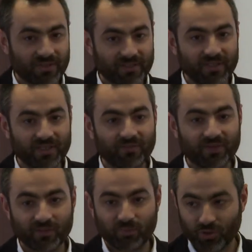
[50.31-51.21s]
three
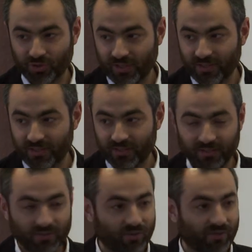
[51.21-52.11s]
different projects
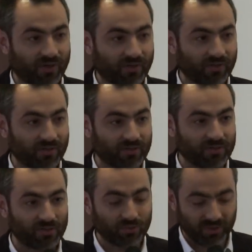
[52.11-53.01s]
of our
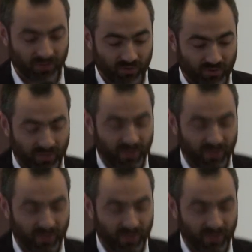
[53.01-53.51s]
studio,